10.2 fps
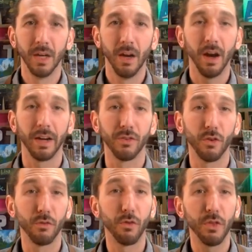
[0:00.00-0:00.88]
Alright,
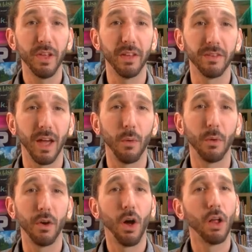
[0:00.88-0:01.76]
so for this I
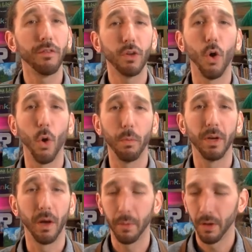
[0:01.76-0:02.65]
want all of you to open
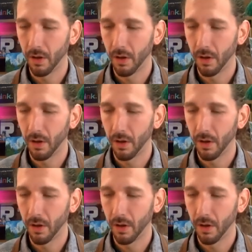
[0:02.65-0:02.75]
up